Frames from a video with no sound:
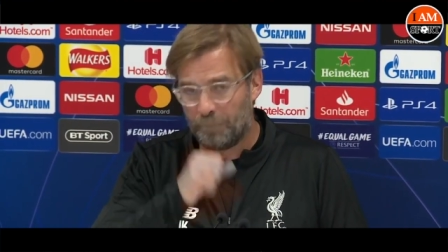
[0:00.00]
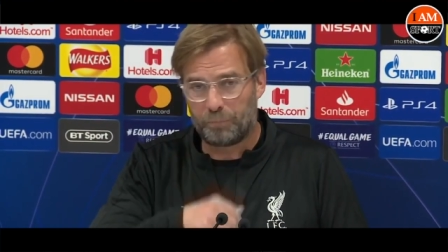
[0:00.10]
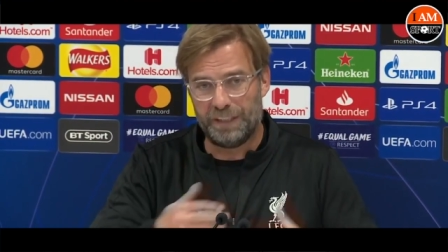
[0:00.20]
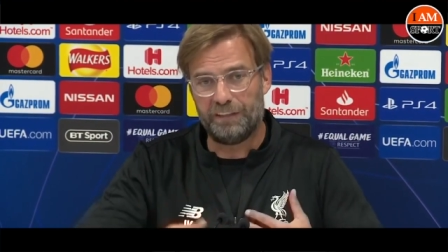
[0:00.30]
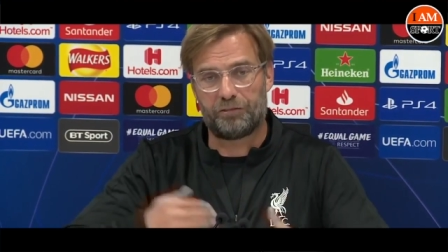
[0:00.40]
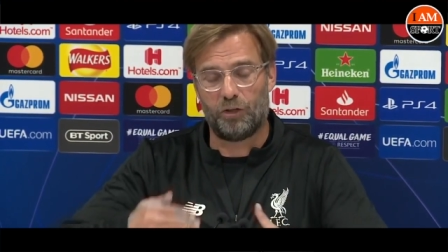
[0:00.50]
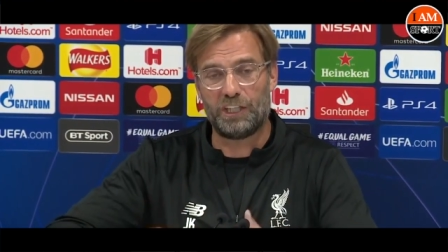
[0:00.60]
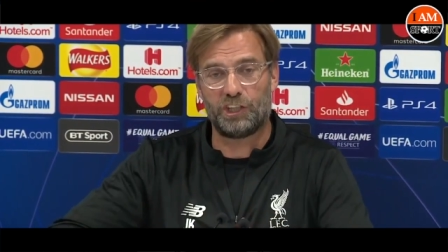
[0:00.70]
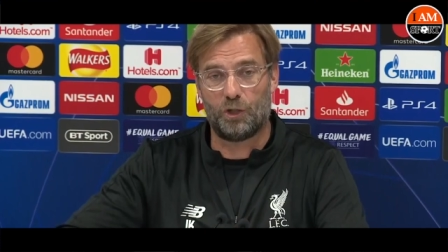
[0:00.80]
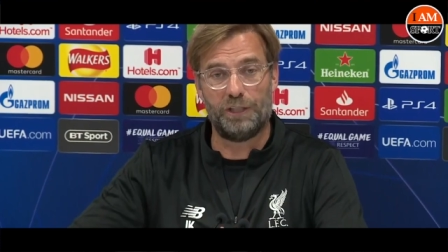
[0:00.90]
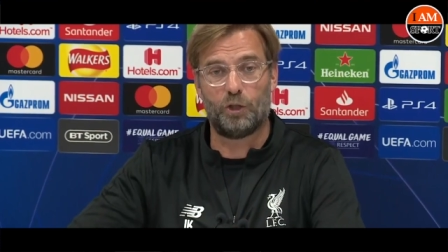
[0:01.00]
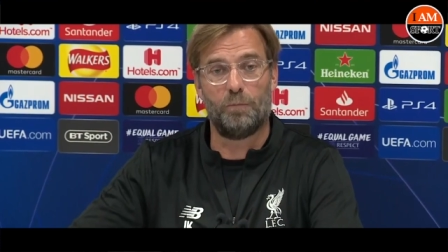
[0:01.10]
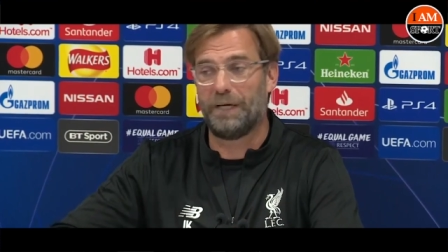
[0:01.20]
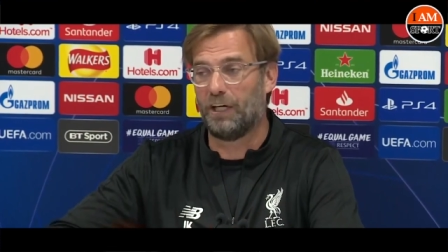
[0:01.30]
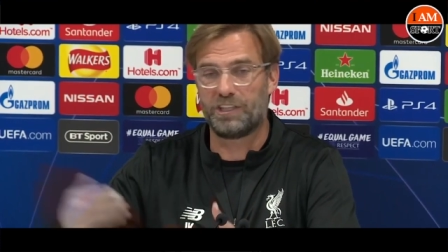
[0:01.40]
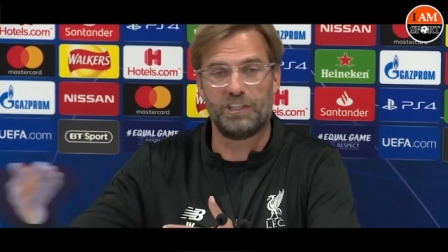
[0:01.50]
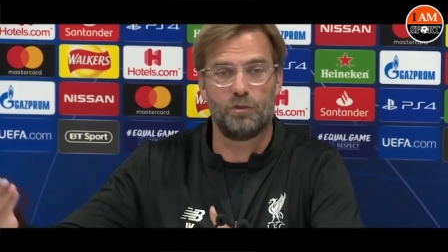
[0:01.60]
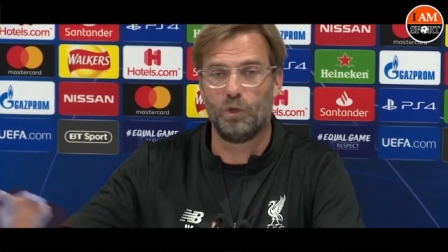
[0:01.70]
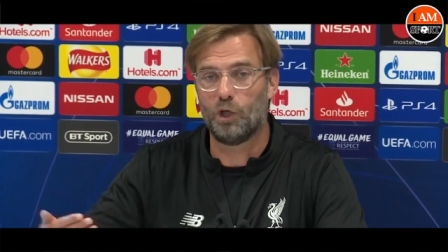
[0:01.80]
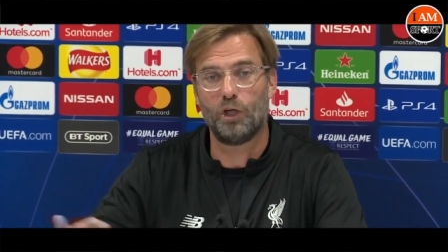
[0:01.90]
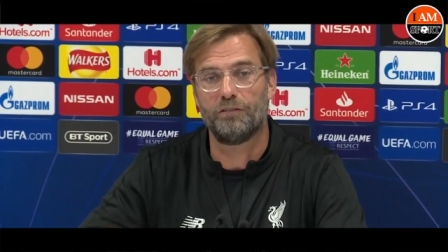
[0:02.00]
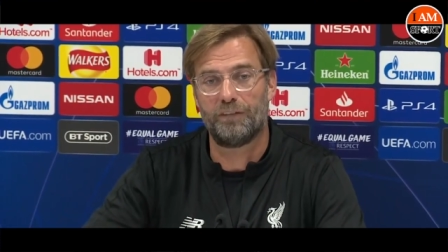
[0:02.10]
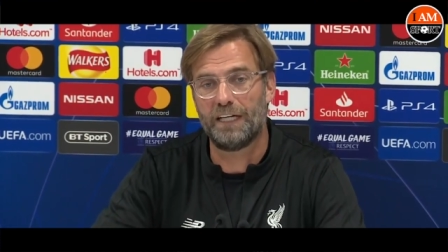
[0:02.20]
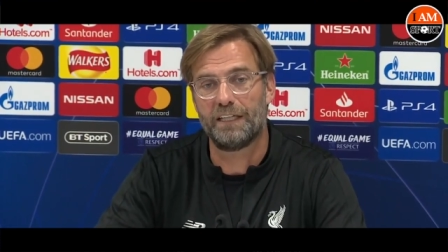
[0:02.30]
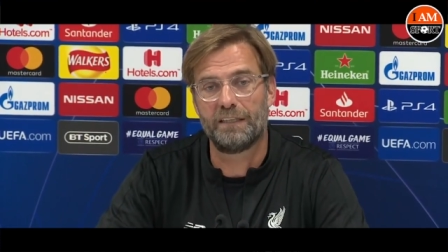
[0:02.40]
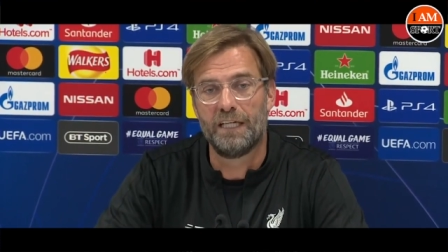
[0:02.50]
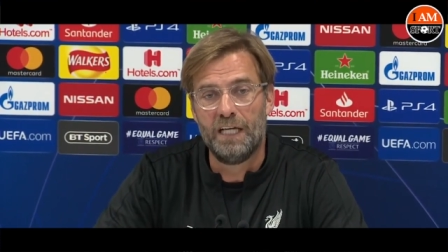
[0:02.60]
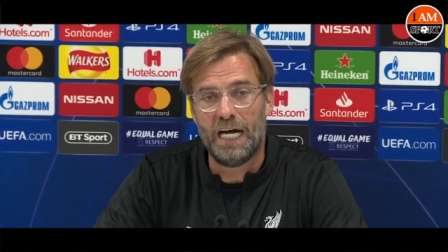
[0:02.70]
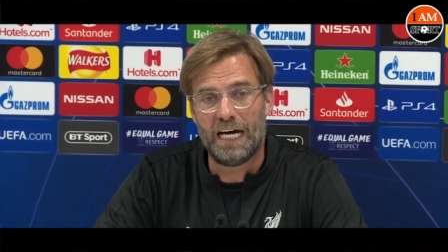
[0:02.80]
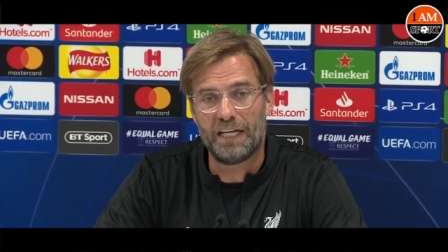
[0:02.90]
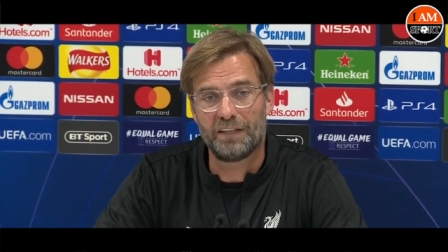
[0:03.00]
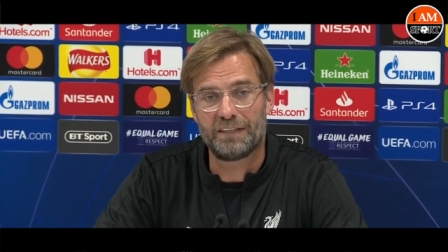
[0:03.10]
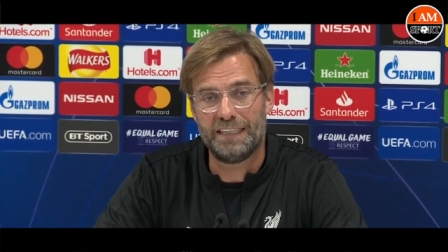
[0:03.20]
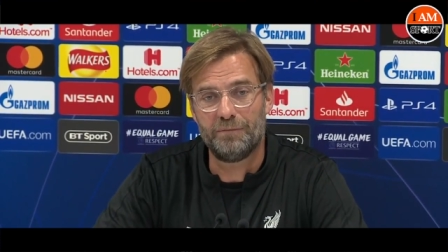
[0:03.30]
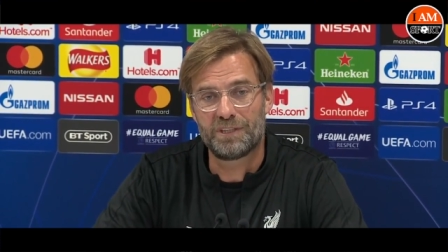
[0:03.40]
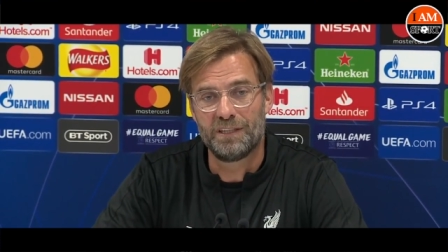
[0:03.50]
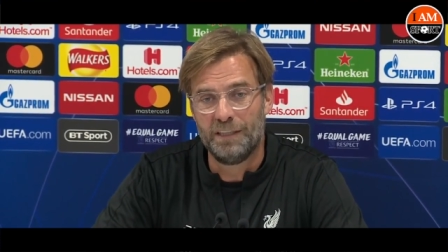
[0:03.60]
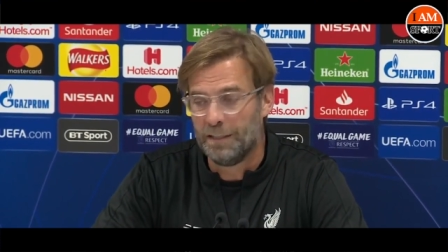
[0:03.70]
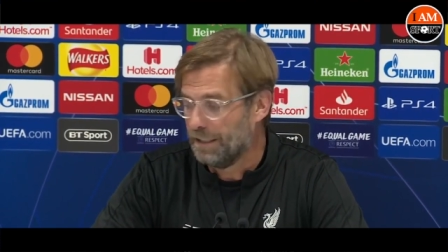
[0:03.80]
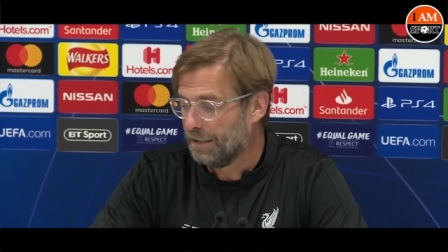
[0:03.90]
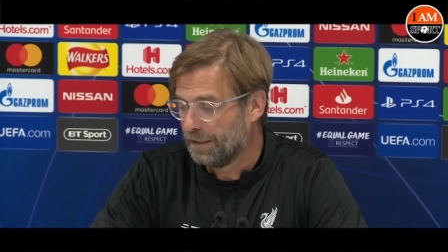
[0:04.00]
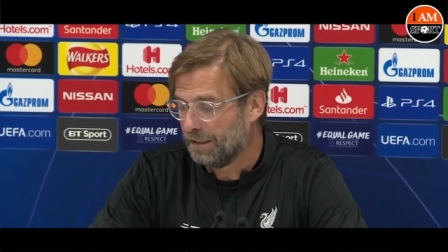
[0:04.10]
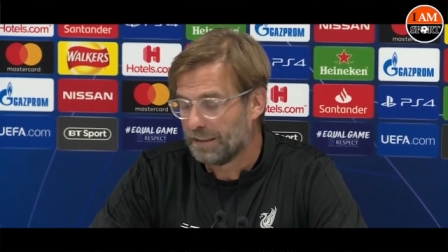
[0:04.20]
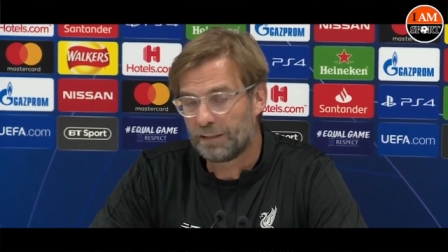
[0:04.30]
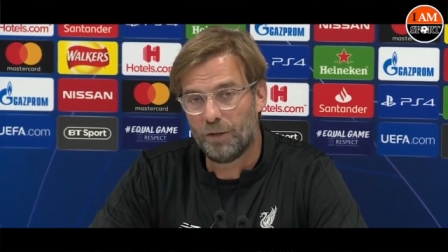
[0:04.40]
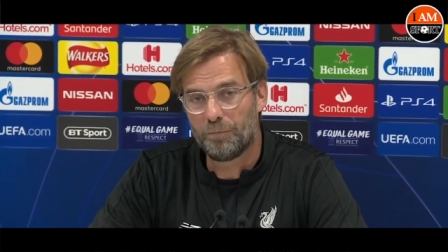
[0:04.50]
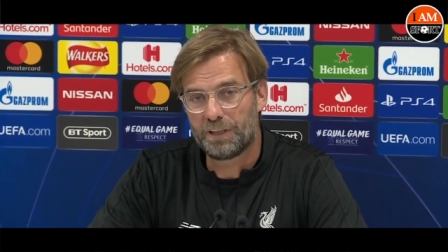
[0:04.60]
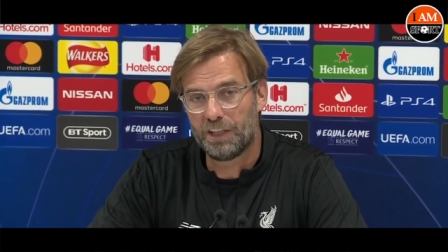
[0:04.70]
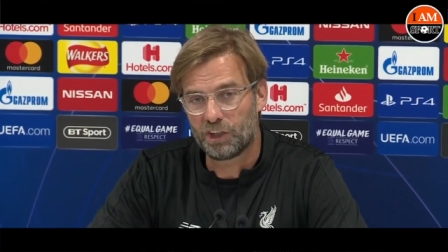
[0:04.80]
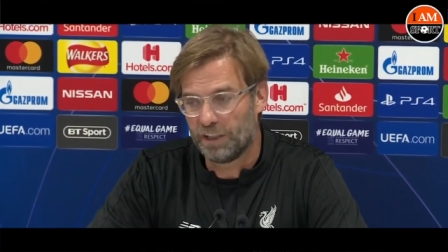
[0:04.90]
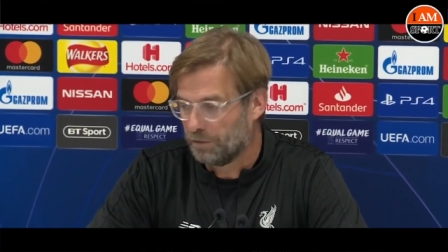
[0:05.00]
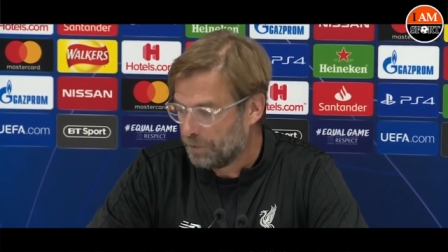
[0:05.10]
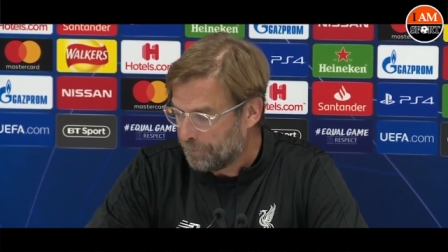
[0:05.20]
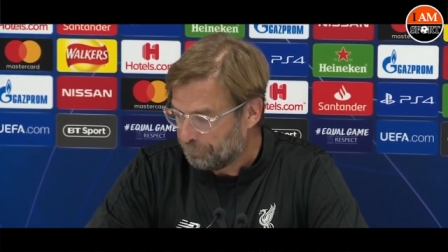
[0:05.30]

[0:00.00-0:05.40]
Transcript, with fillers: pretty fresh in comparison to a lot of other other teams in in that competition and.